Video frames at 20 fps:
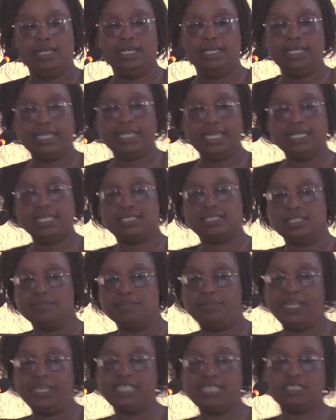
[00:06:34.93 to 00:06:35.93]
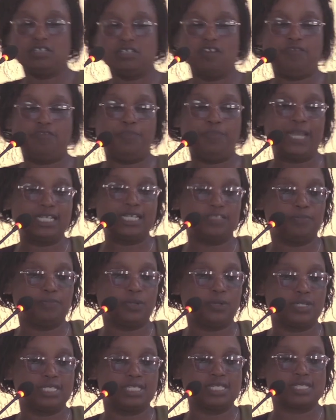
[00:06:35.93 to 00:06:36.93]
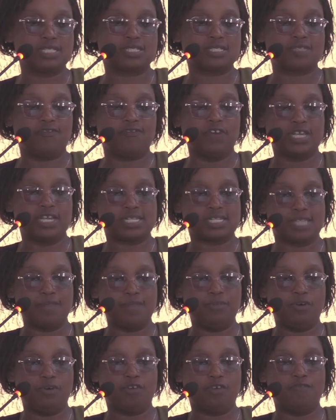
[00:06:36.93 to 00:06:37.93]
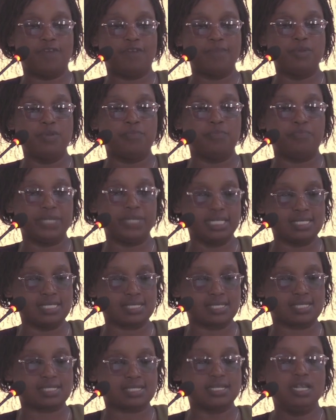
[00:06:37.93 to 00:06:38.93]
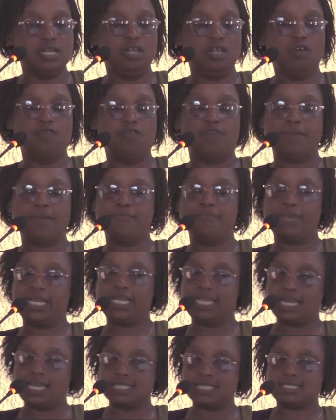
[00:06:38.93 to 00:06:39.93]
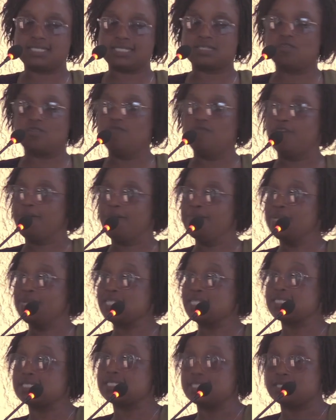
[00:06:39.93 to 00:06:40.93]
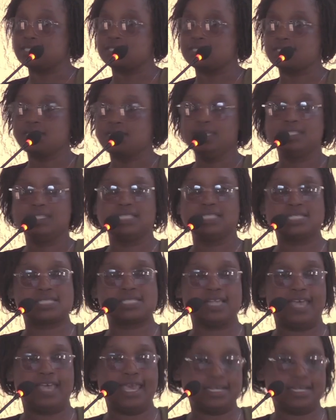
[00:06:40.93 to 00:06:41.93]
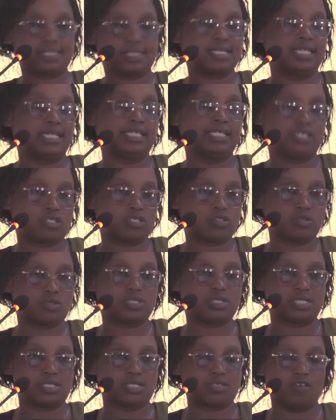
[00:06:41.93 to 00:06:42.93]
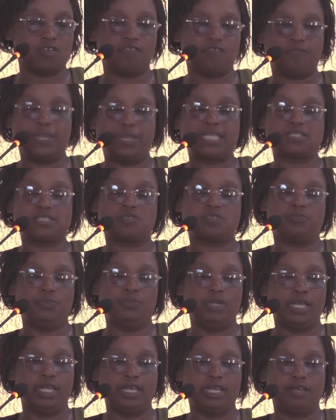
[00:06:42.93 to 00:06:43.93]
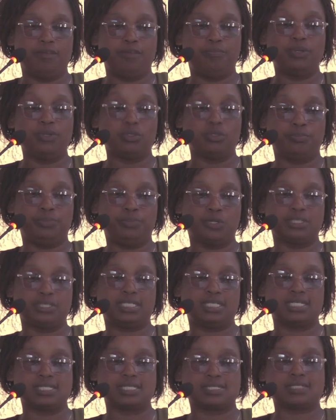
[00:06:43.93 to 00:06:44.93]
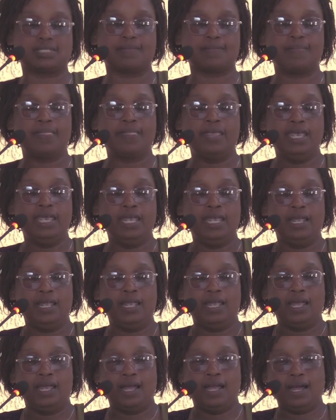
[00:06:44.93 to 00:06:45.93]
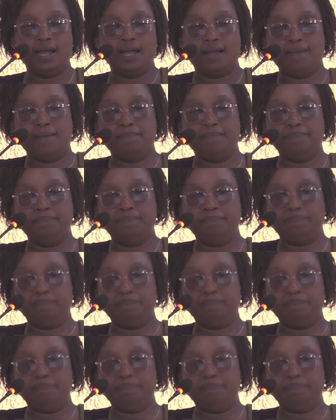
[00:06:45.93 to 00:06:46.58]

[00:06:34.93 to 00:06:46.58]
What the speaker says: eating plenty of plant proteins, for example, kuvamu beans, kuvamu nuts, kuvamu seeds, these are excellent sources of plant proteins. And